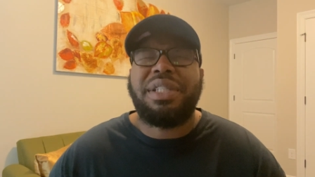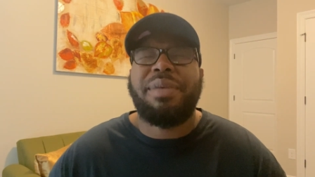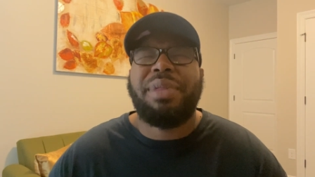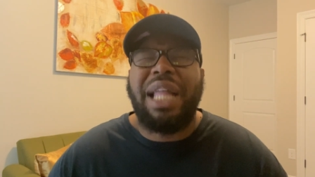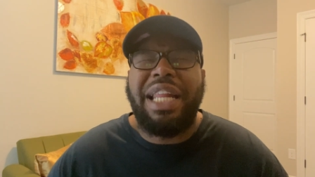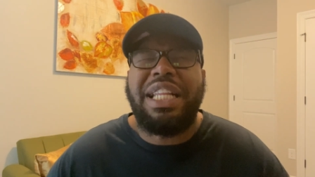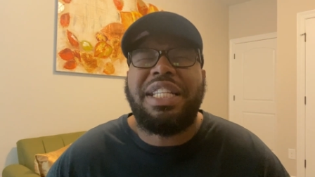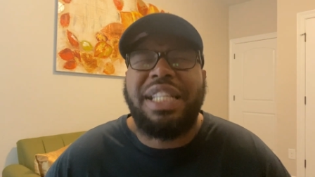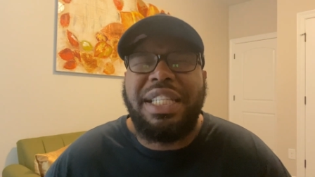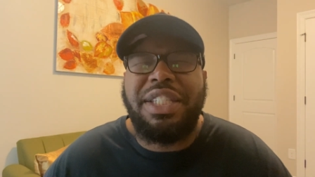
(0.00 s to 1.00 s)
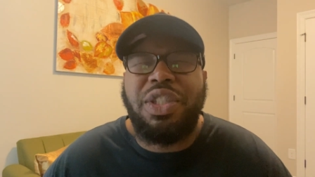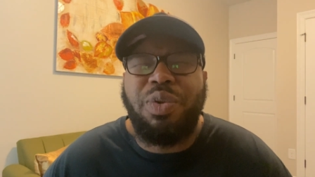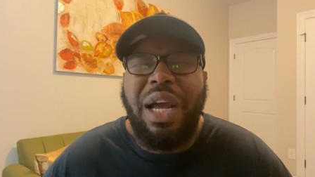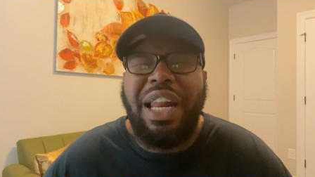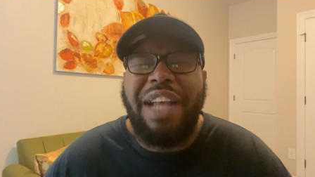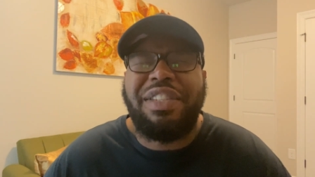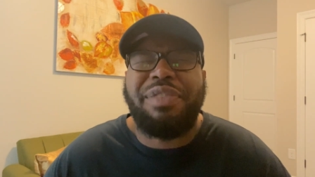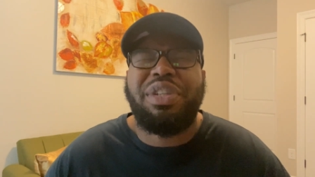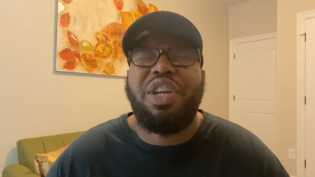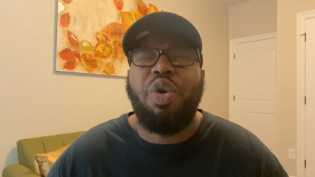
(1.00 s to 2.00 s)
apply these lessons to our lives as
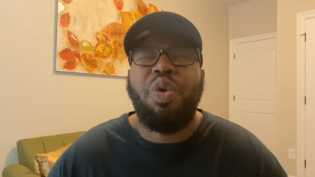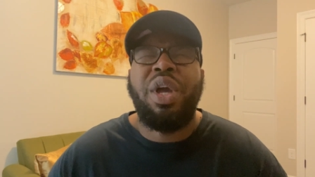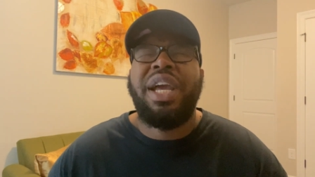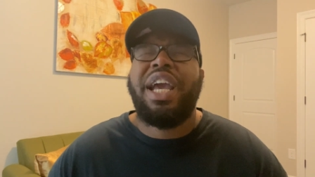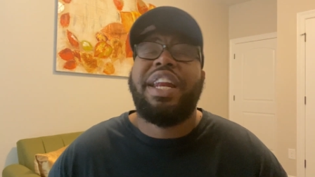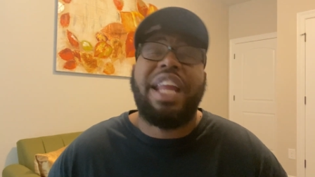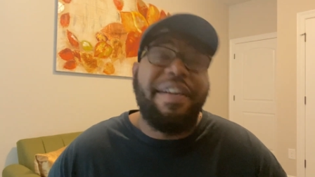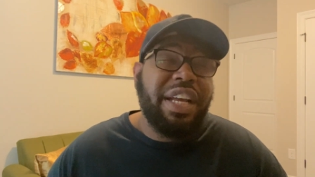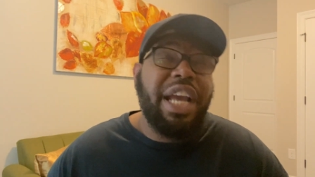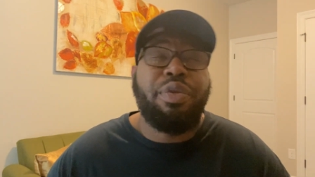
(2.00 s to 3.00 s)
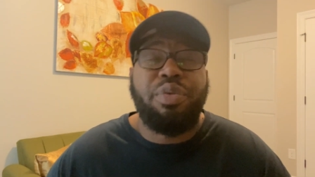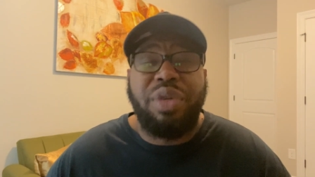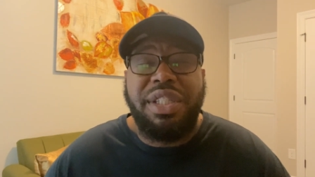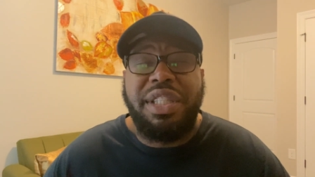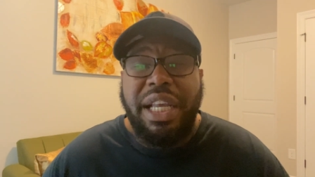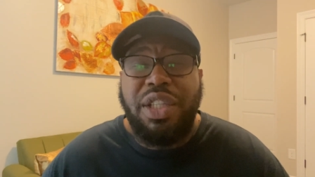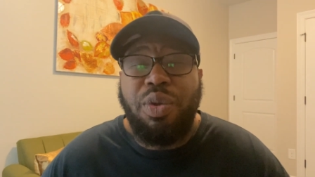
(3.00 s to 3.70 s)
we go and navigate through this next